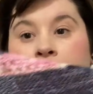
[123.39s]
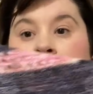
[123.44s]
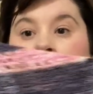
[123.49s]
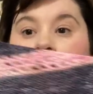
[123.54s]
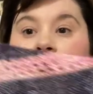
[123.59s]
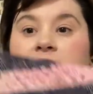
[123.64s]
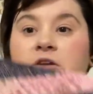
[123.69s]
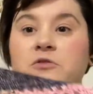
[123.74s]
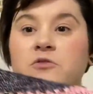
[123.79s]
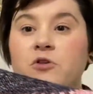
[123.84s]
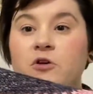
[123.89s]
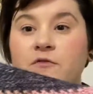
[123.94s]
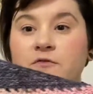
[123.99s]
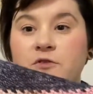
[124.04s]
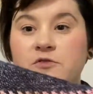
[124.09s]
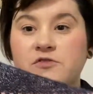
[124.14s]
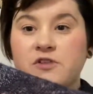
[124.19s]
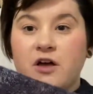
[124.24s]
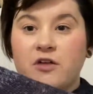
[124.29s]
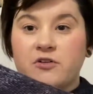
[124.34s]
I don't know if
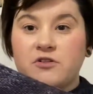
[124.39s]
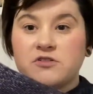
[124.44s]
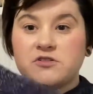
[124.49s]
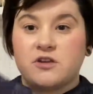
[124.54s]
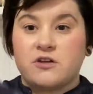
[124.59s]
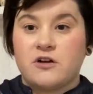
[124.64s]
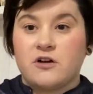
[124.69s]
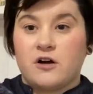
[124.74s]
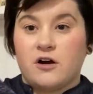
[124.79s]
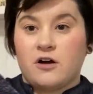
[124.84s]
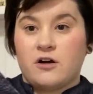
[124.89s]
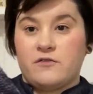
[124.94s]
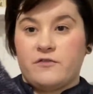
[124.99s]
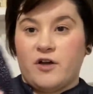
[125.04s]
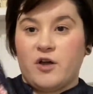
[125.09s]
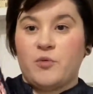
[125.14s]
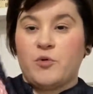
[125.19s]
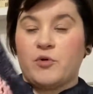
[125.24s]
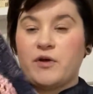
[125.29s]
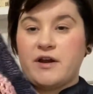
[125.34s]
those colors are
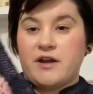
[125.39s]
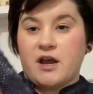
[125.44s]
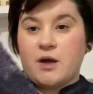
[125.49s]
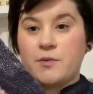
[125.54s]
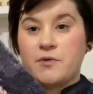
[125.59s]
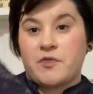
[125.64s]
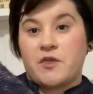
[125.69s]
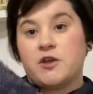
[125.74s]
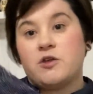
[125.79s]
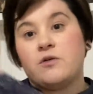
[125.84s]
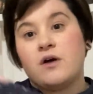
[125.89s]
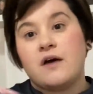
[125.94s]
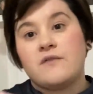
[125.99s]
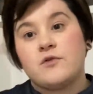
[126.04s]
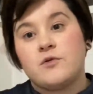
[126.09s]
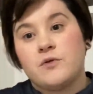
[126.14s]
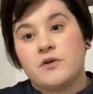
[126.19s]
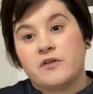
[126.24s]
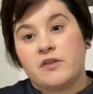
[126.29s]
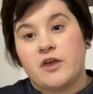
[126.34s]
available right now, but they do have a
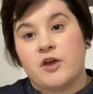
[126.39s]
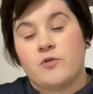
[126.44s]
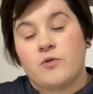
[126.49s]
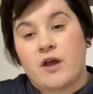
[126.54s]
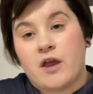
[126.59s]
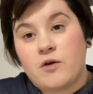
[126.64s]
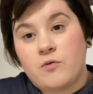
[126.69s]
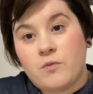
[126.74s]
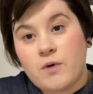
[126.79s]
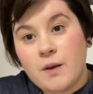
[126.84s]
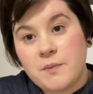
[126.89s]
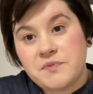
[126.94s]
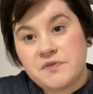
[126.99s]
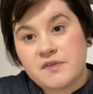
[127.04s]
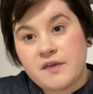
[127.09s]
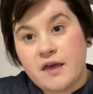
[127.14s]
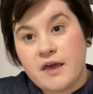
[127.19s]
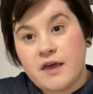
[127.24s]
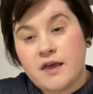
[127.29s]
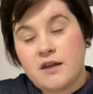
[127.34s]
really great
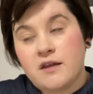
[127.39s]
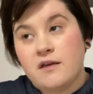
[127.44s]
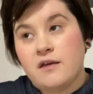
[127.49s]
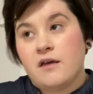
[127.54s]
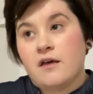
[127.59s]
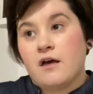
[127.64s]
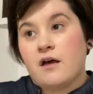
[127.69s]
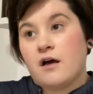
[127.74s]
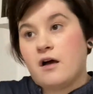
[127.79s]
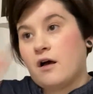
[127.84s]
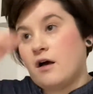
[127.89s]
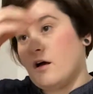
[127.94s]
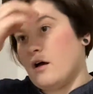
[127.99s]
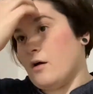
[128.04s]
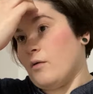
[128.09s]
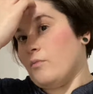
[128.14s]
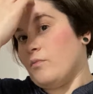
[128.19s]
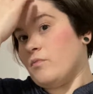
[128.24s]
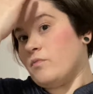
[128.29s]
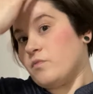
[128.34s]
website.
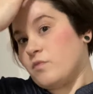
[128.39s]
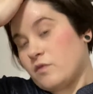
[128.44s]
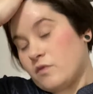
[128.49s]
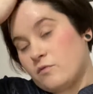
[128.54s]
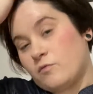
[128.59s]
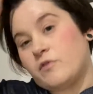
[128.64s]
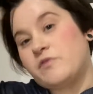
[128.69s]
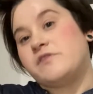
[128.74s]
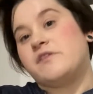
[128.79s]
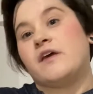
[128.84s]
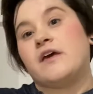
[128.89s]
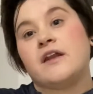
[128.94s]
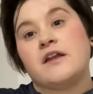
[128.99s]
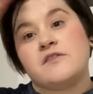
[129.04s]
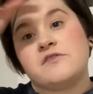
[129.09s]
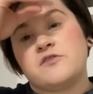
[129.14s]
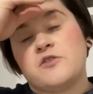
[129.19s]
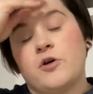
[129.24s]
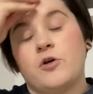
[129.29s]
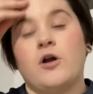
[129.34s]
Once again,
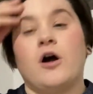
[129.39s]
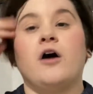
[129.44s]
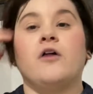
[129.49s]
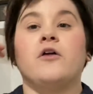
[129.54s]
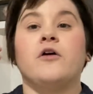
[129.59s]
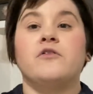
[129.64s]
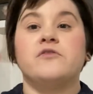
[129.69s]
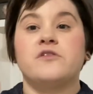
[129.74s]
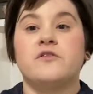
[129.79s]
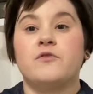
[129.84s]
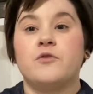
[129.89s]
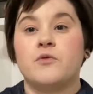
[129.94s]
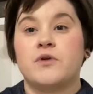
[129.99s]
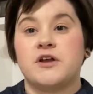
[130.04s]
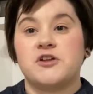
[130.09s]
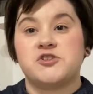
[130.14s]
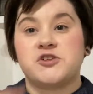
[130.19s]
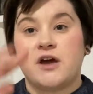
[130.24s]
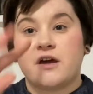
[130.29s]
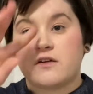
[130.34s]
it's Toad Hollow. So if you
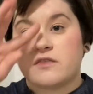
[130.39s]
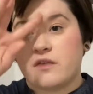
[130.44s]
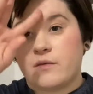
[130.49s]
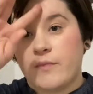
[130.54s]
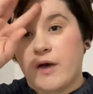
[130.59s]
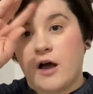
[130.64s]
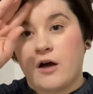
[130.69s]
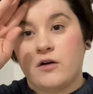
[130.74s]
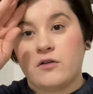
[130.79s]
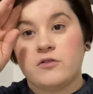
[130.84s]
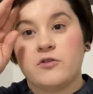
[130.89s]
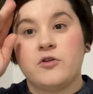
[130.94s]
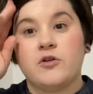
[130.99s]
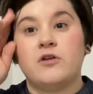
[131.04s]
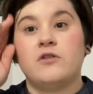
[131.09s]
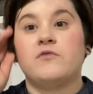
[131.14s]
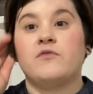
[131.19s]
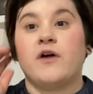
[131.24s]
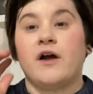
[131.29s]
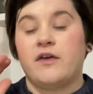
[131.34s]
want to check them out, you
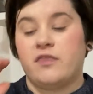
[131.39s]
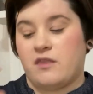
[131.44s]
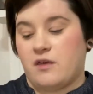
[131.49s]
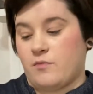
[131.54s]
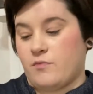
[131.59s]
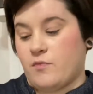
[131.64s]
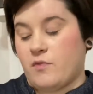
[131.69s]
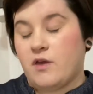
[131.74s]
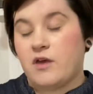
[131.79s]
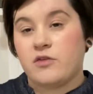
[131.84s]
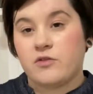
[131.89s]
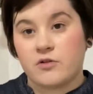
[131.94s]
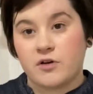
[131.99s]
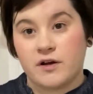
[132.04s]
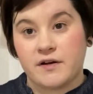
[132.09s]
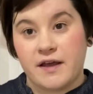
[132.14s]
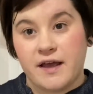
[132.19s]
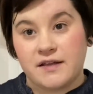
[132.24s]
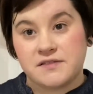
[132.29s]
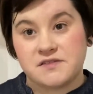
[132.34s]
can find them either
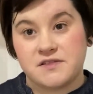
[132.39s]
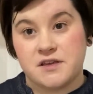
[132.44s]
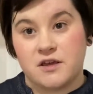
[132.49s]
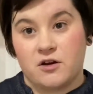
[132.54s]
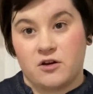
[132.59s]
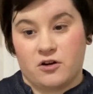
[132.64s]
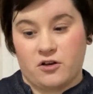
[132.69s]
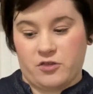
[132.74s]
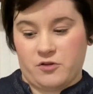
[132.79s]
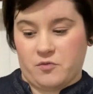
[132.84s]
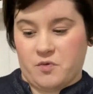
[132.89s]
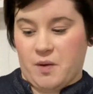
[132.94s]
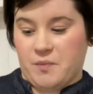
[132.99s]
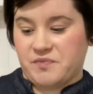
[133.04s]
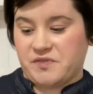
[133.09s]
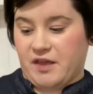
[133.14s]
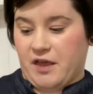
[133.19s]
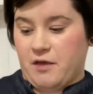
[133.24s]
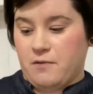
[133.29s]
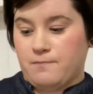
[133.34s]
on Etsy or on their
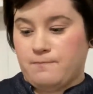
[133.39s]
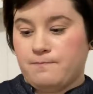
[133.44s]
website.